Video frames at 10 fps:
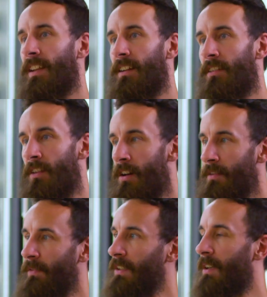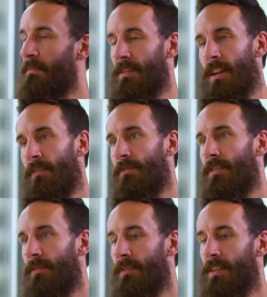like a lot of it comes down
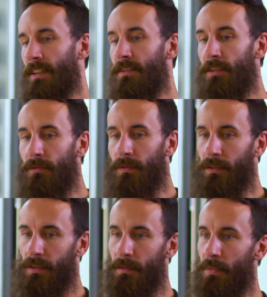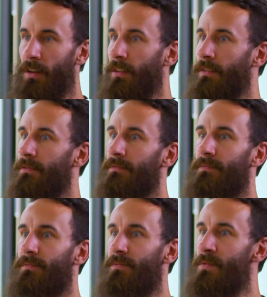to is like, do you look the part,
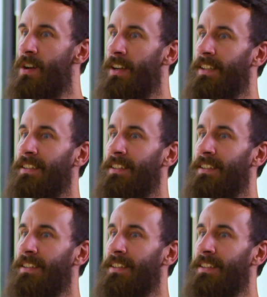right?